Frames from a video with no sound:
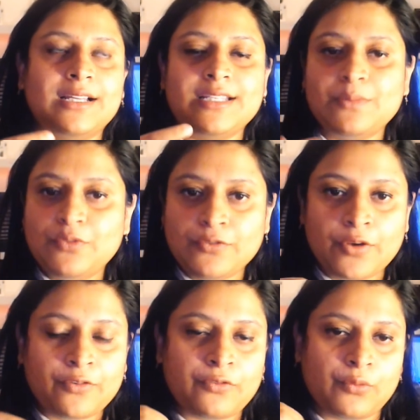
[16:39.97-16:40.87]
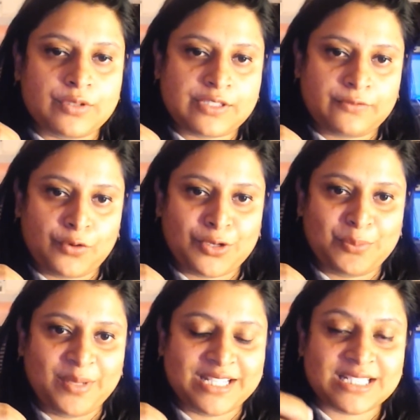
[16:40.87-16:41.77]
Remove your phones for a
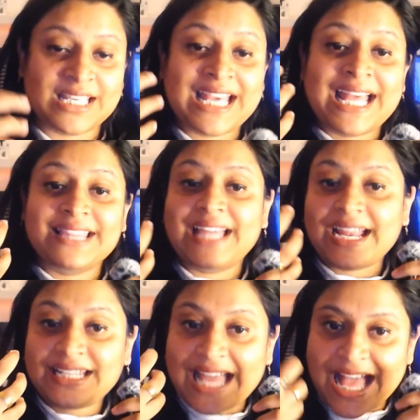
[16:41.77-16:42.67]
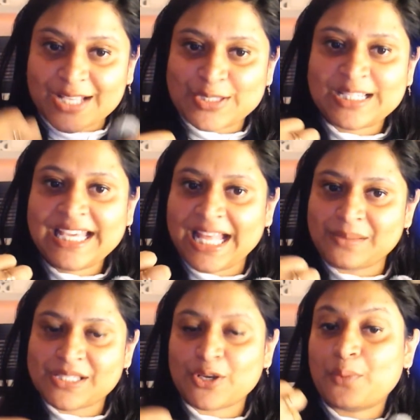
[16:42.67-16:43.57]
bit. That actually
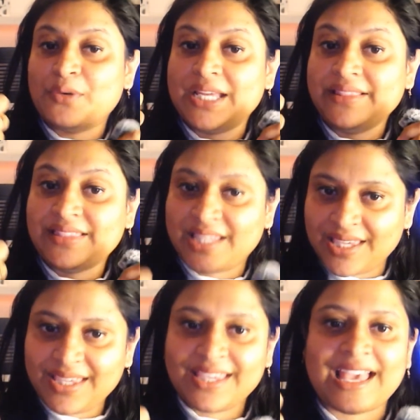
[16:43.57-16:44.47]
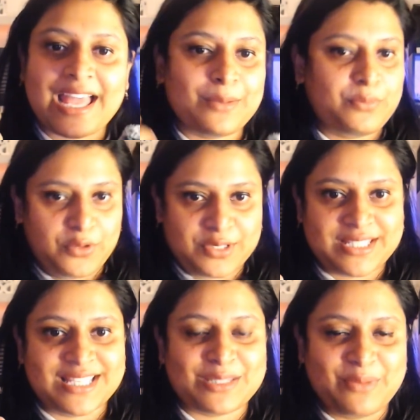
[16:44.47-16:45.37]
helps your brain think and
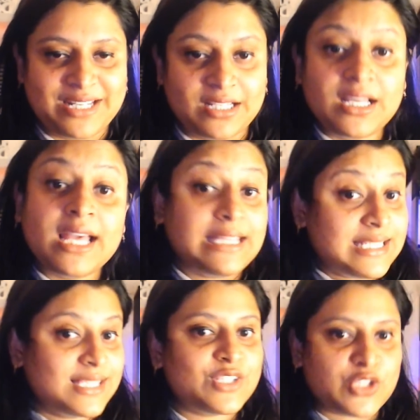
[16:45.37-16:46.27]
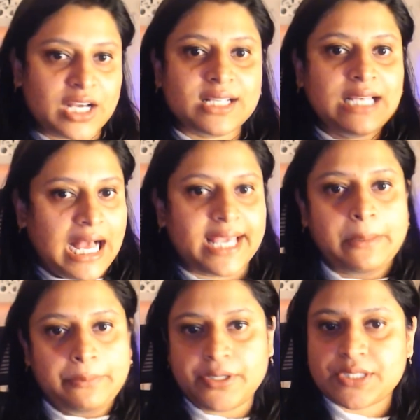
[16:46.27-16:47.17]
process better. This is a struggle
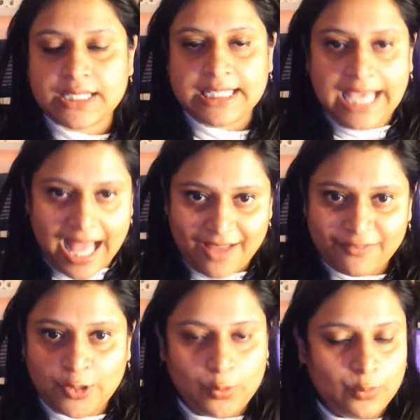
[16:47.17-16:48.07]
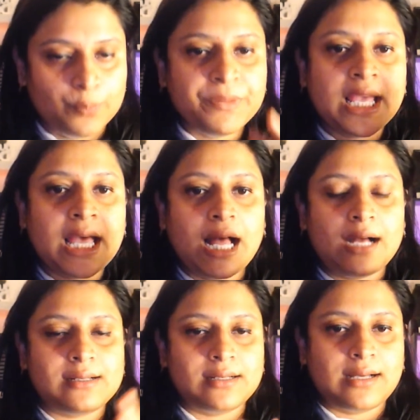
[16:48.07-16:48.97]
I personally have to,
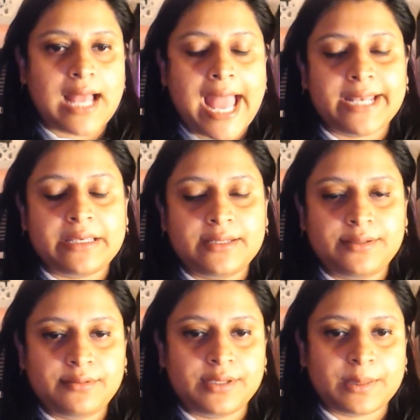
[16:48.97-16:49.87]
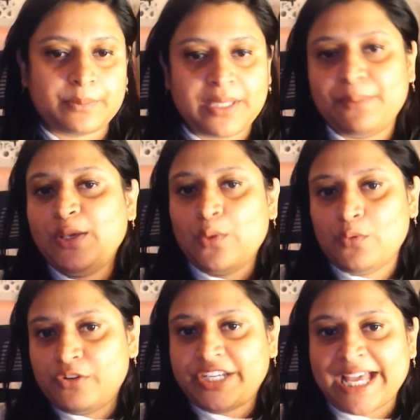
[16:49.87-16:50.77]
and maybe
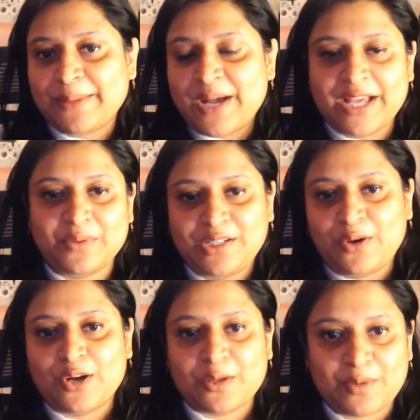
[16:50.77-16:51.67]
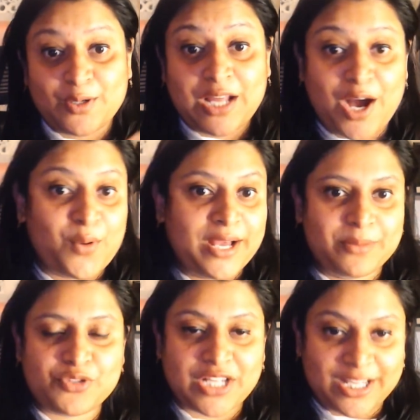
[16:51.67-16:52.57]
over time I will talk about how I
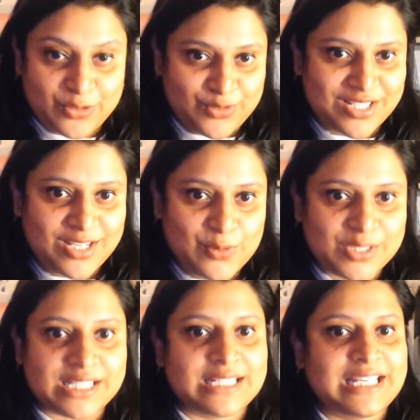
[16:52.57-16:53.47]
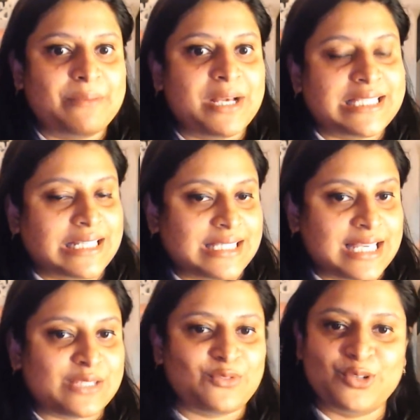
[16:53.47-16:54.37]
am trying to reduce it. Am I
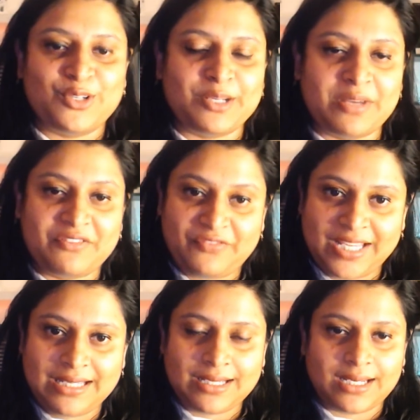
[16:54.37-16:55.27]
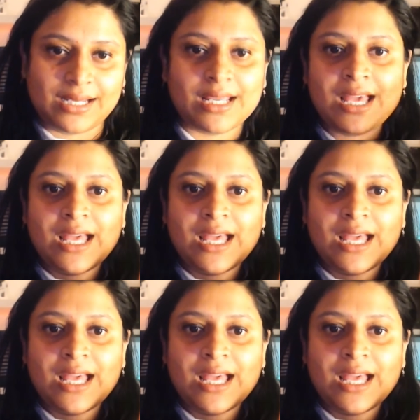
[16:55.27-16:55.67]
successful or am I failing in it?